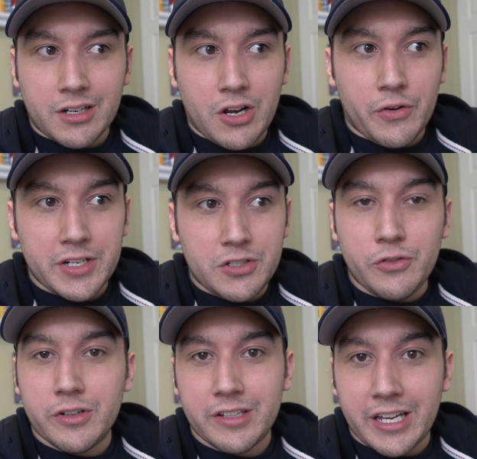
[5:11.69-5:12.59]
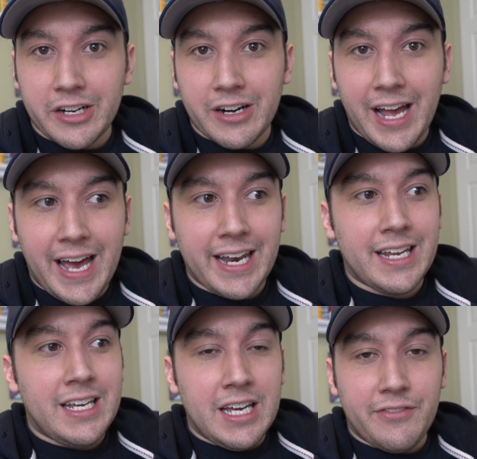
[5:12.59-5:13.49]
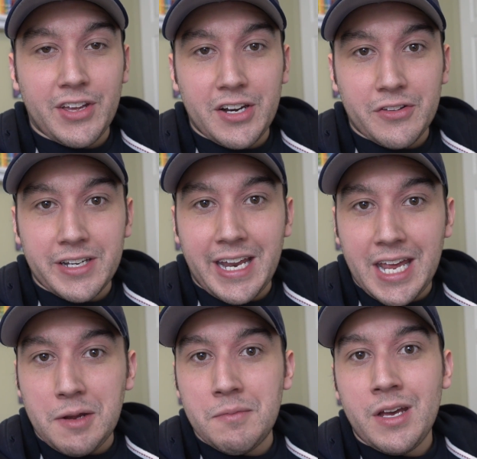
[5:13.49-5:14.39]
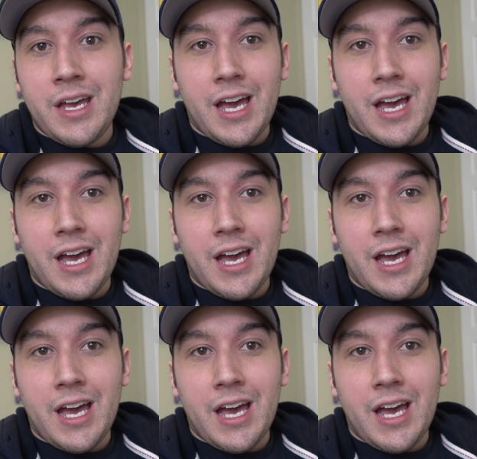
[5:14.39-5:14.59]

going to or that you're at if they know the name,